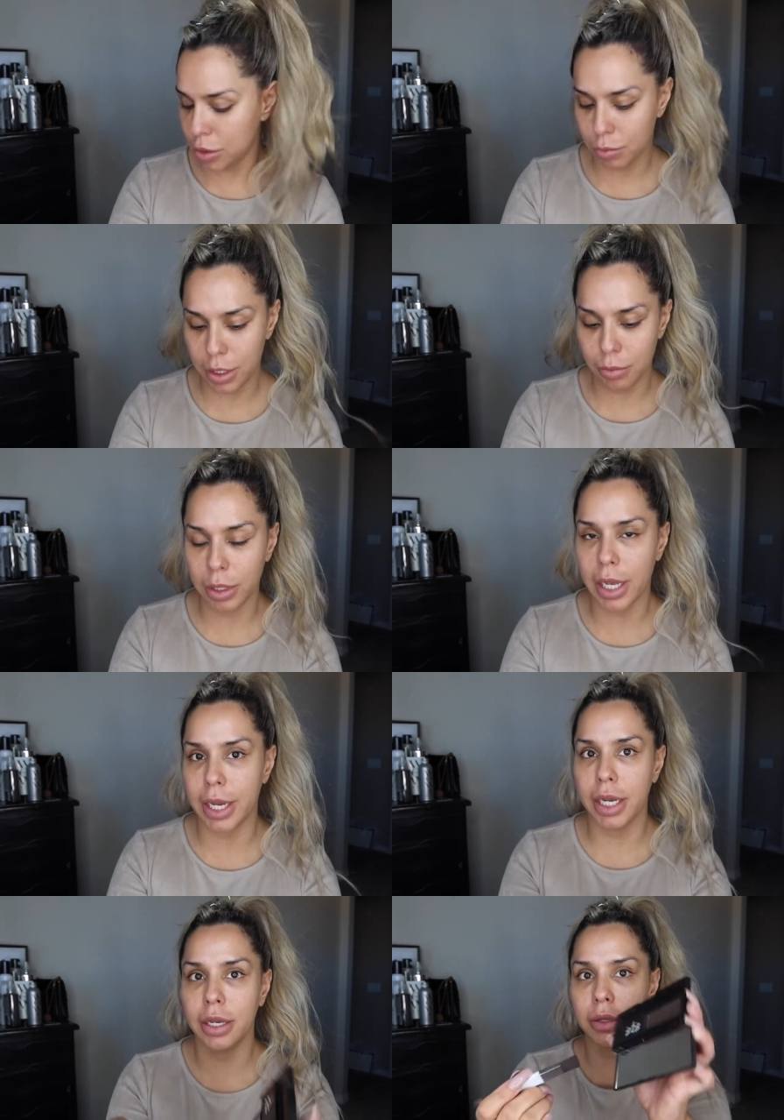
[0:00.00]
to be
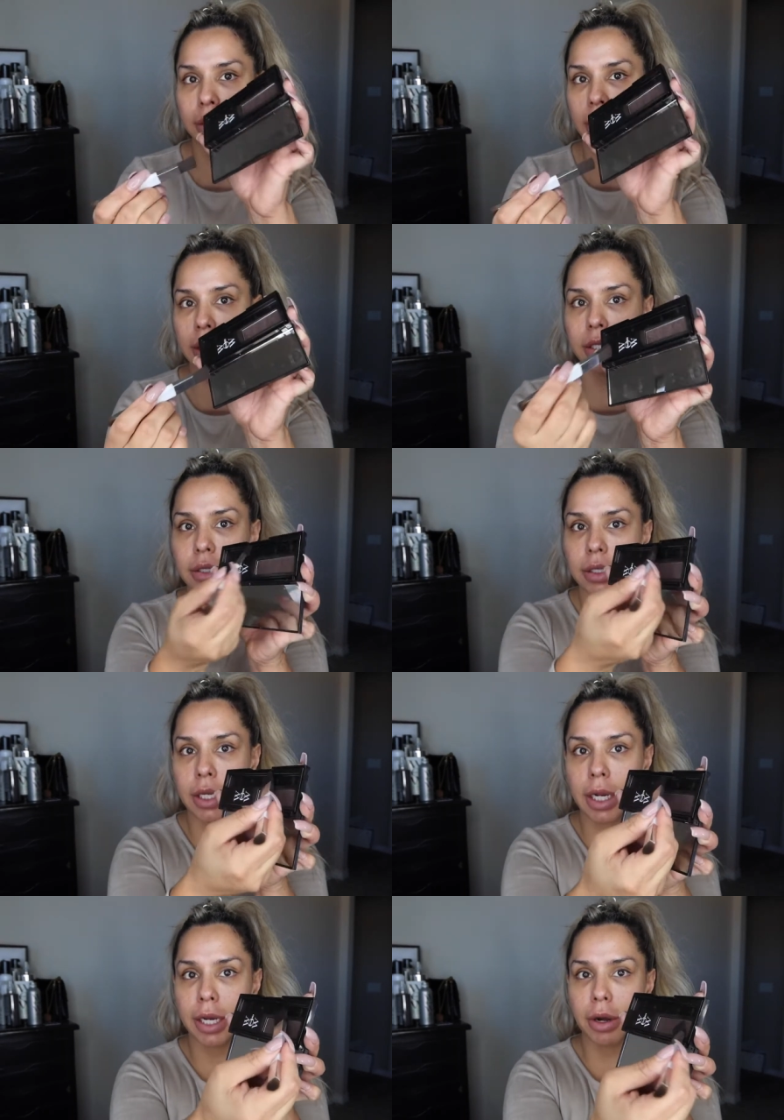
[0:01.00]
applying this,
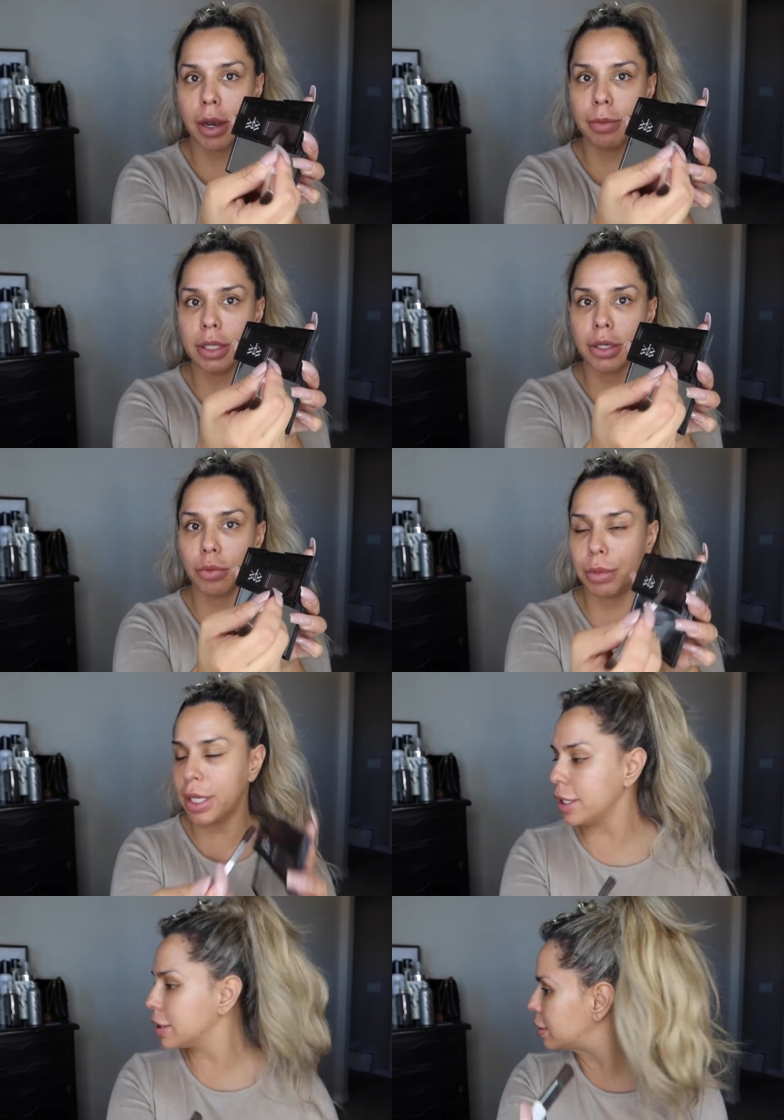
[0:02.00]
and I grab a little
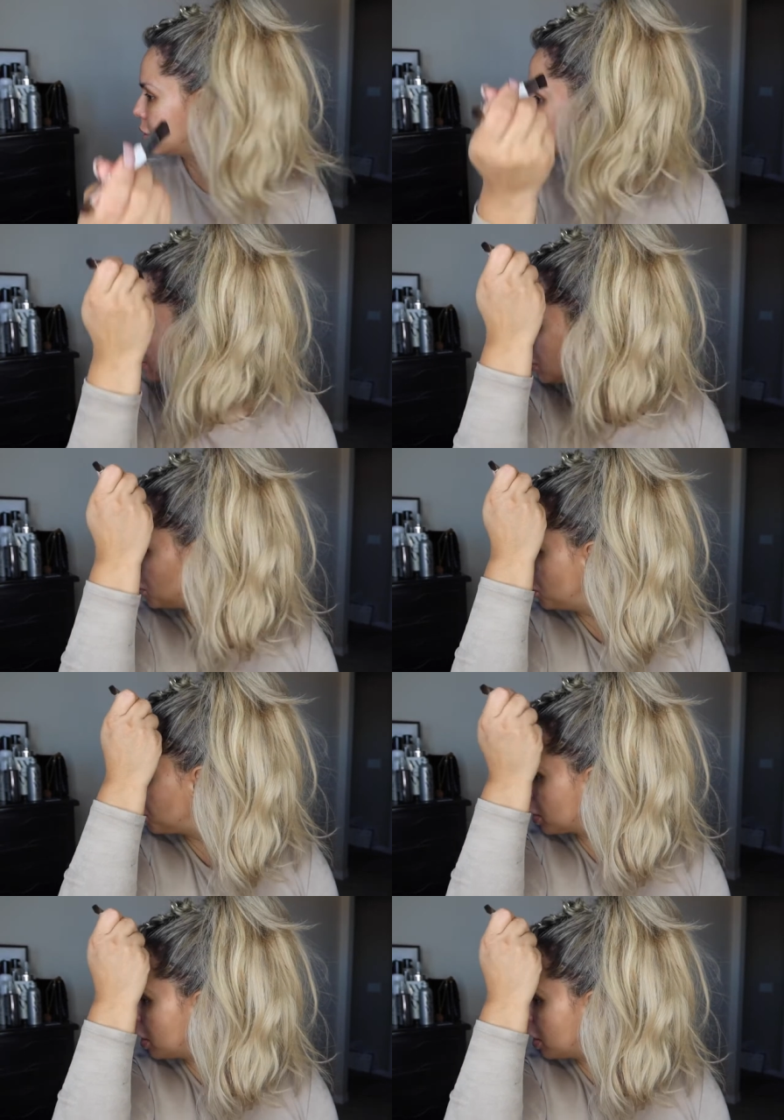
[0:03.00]
bit. It's super